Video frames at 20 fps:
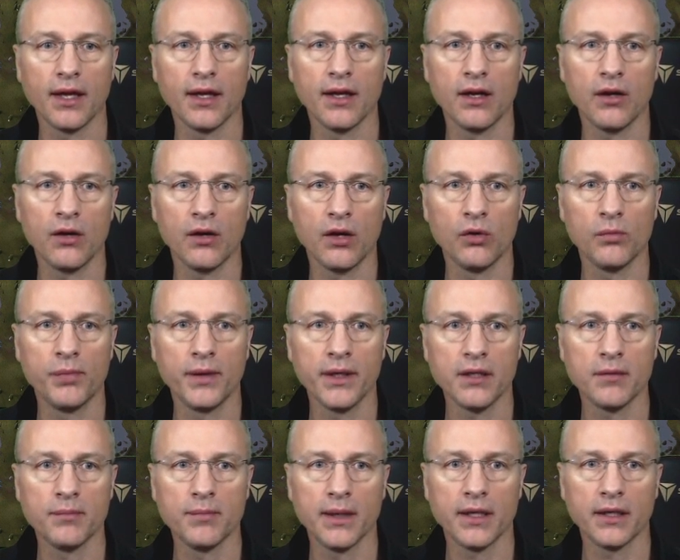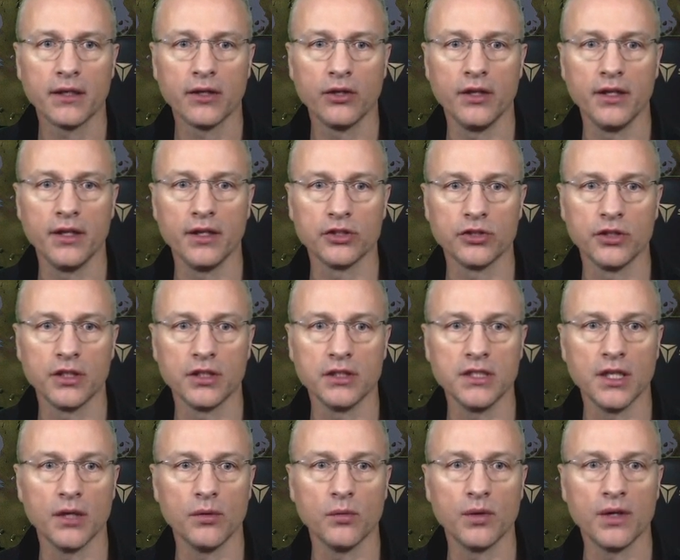I'll bring you back out here so you can see
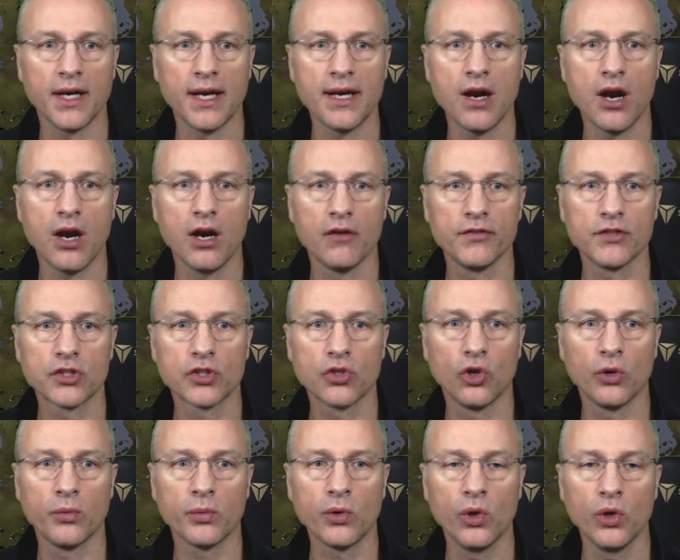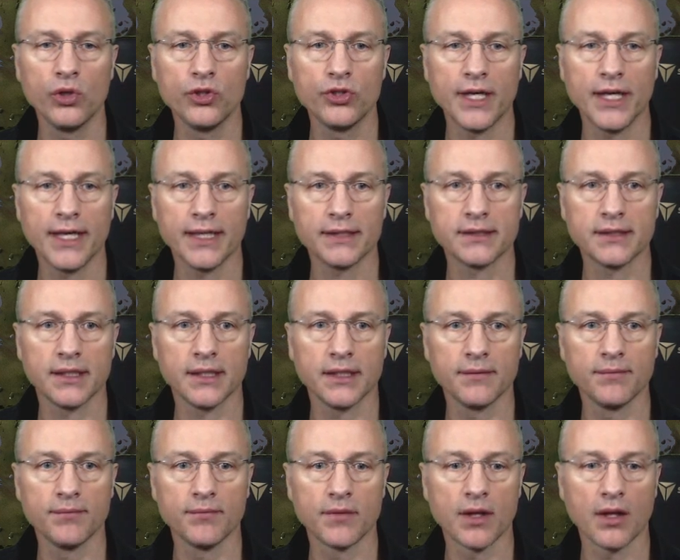it. We're in Harvest Corp contracts,
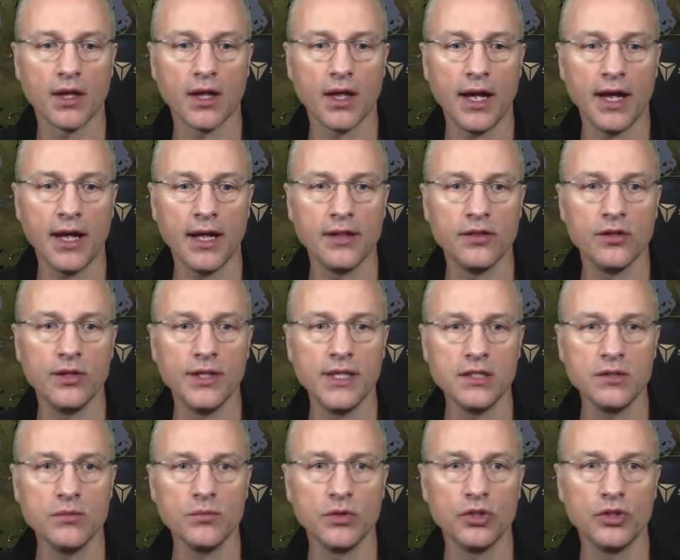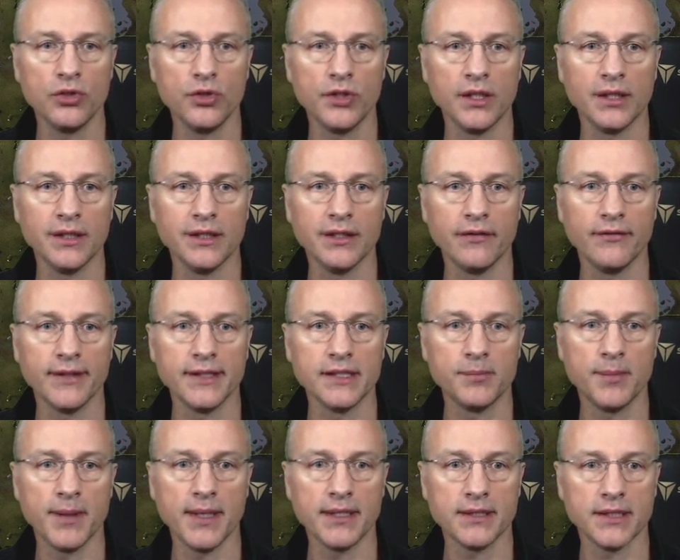and the reason we're doing living
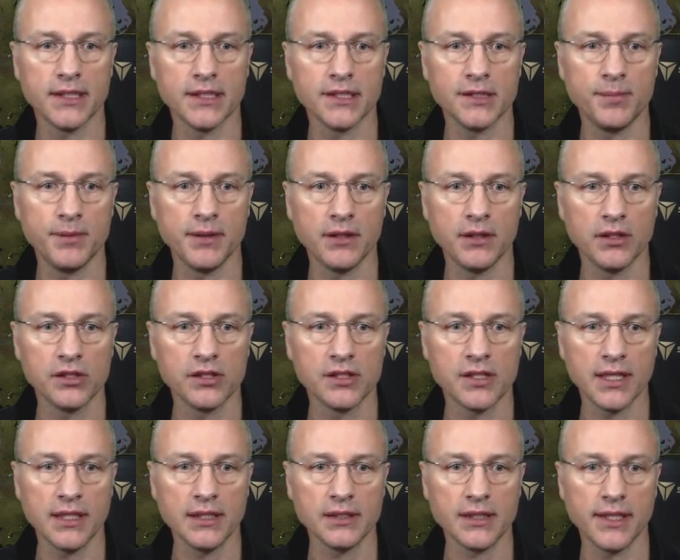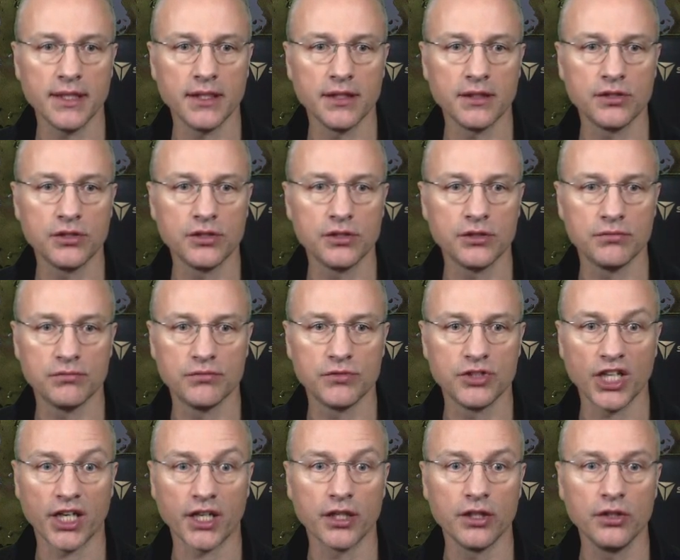space is because things like
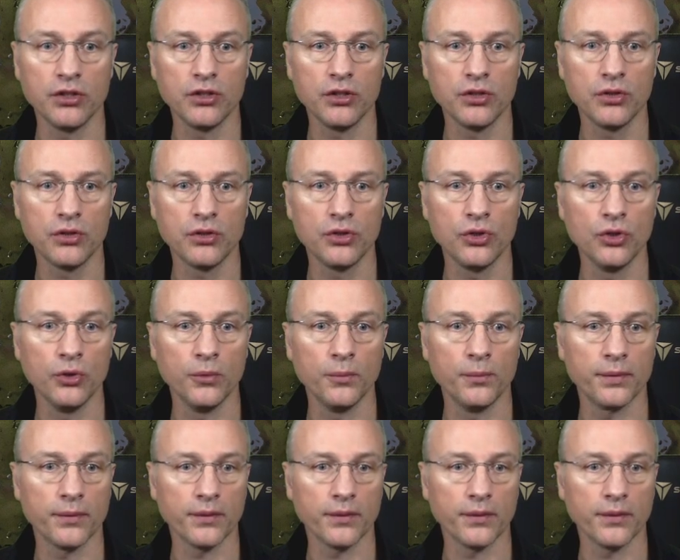chicken coop